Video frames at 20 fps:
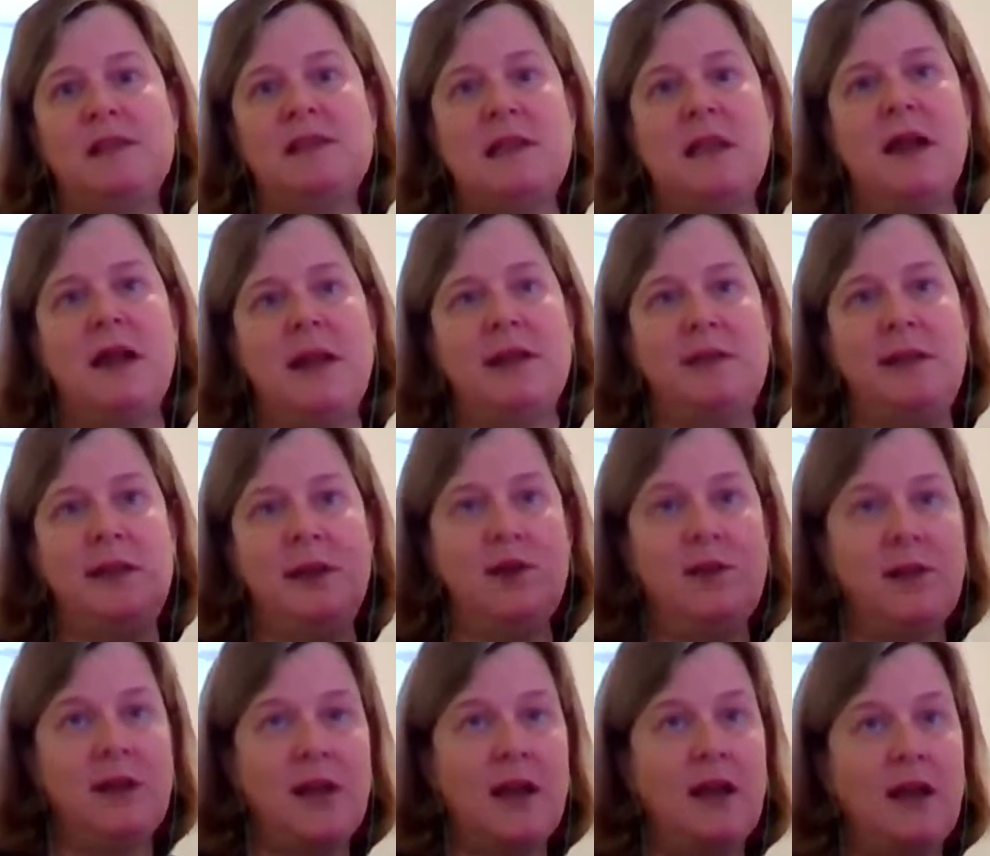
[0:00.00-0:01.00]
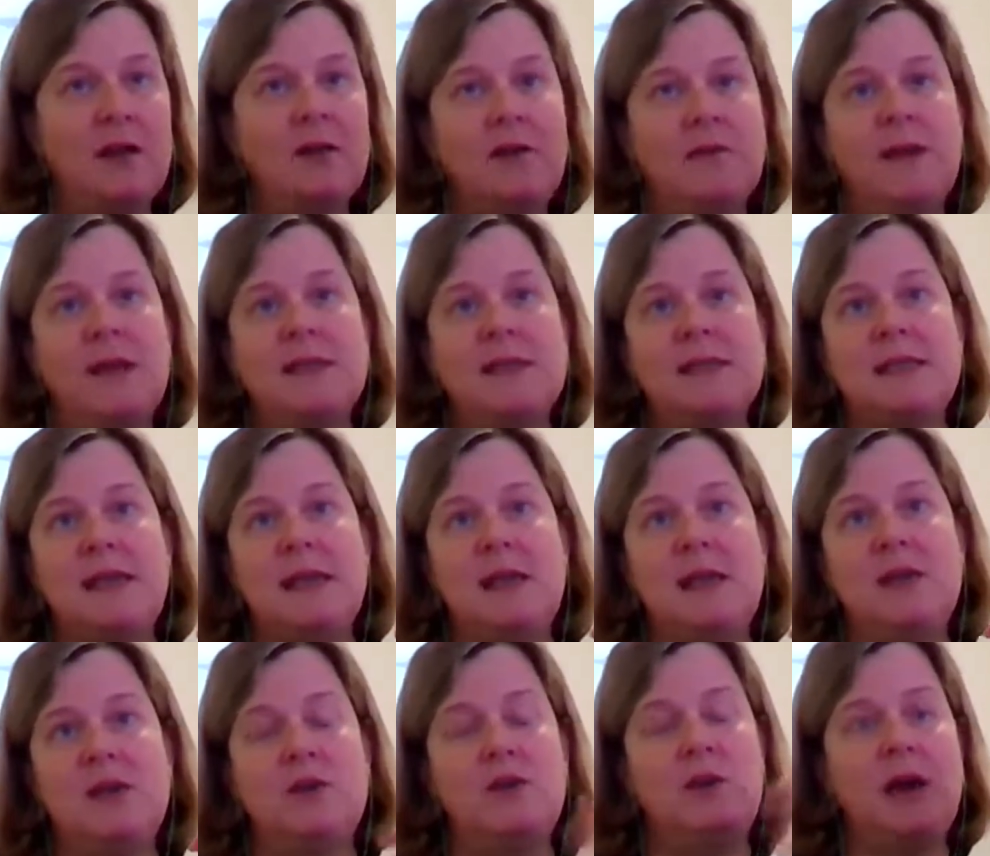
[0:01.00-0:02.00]
things like, the color of our
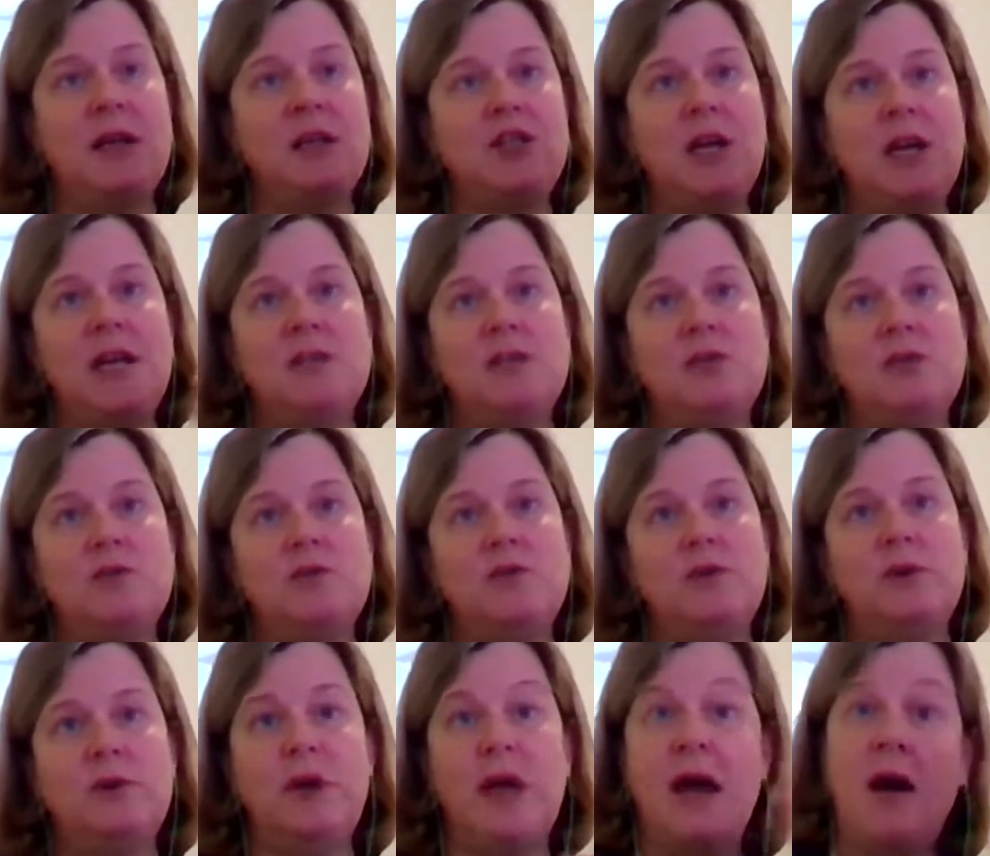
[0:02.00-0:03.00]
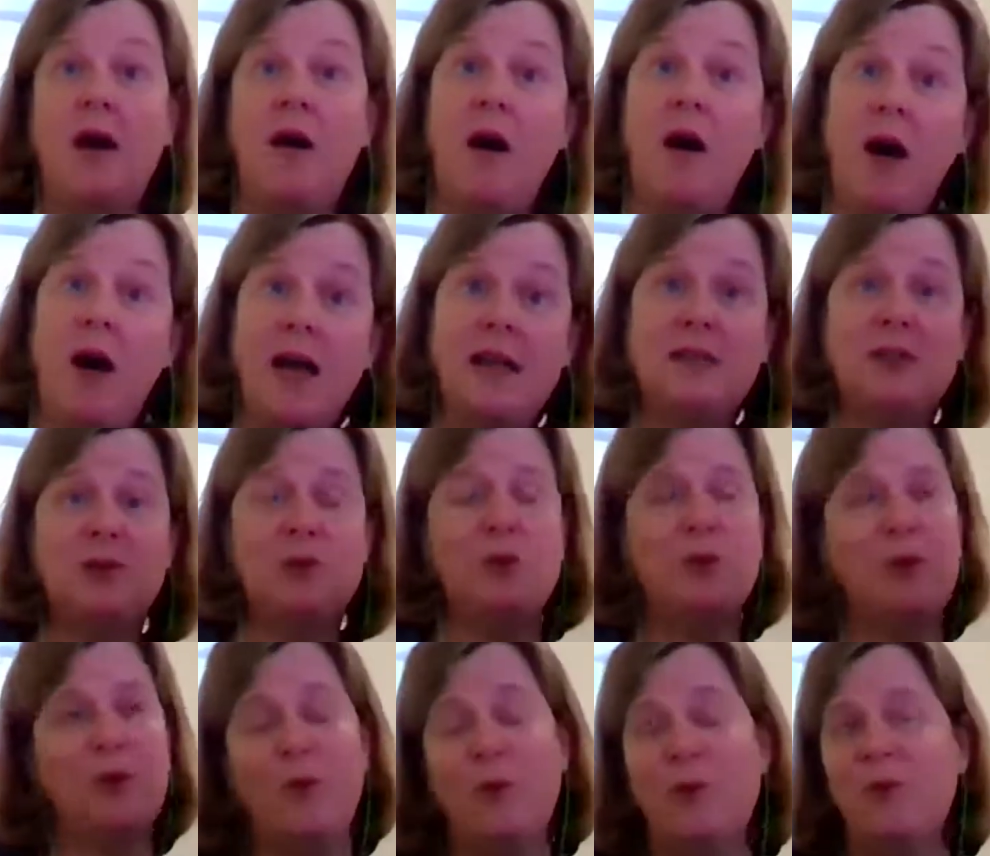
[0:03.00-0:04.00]
skin or our gender or our height
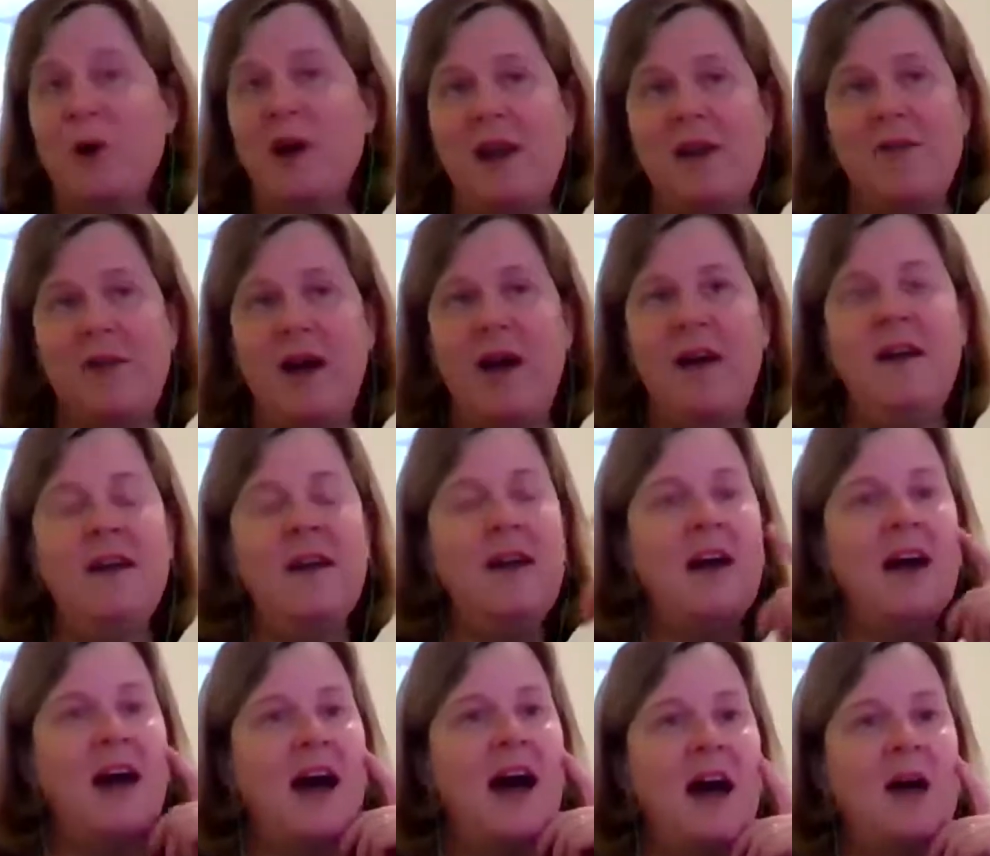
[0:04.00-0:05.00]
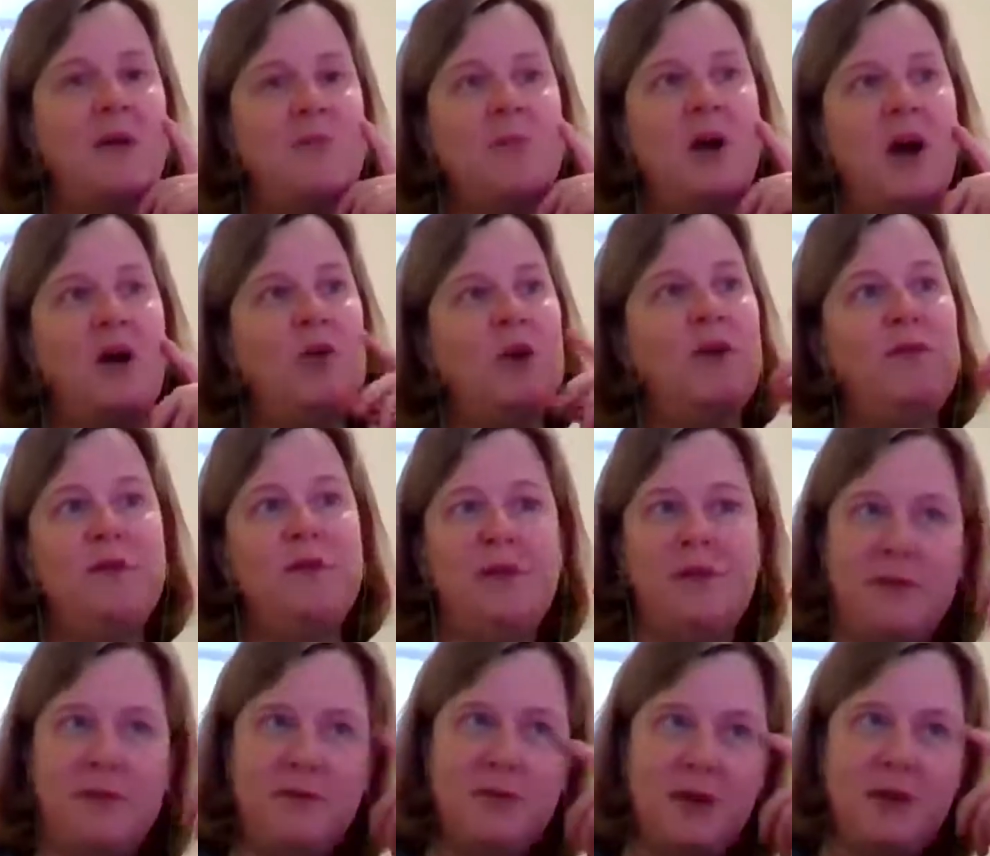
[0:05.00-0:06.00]
or whatever are
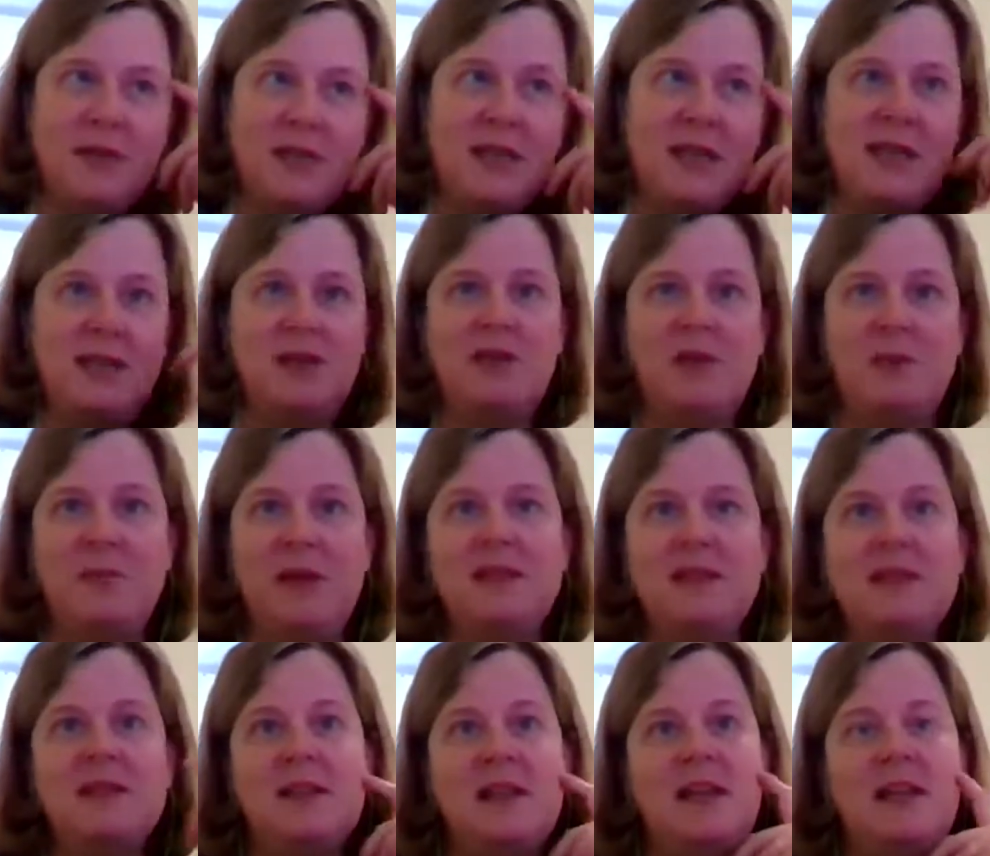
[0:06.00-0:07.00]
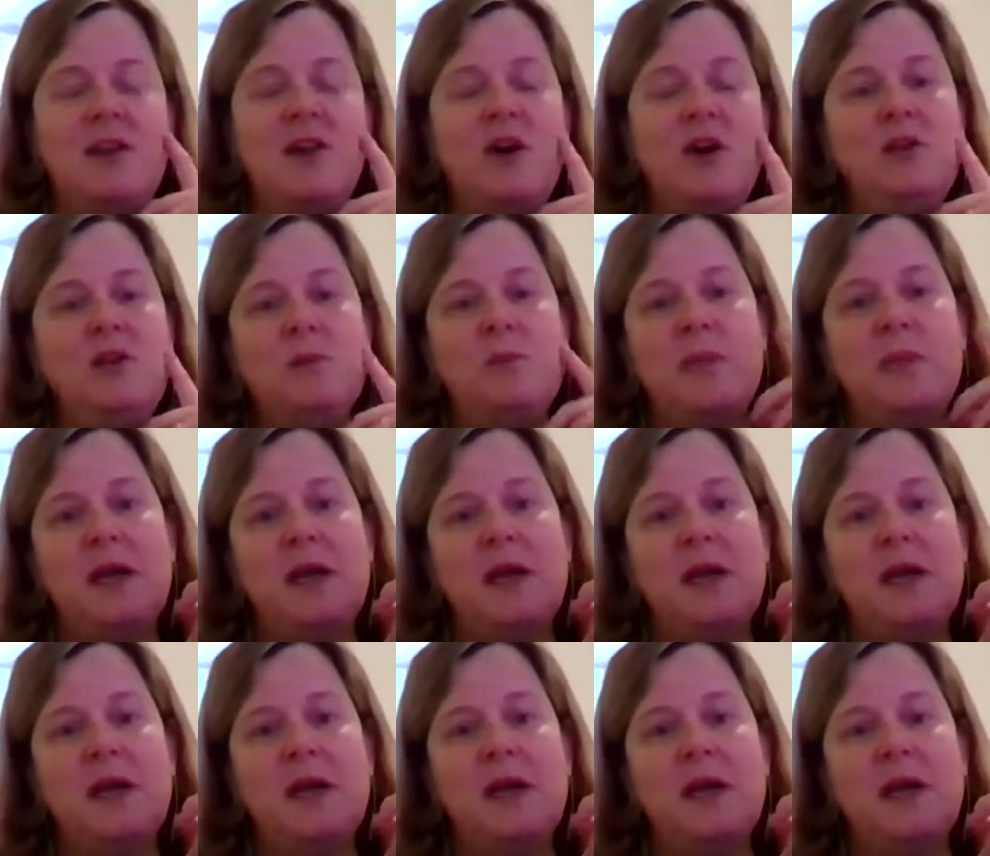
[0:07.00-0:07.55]
often the first things you mentally note.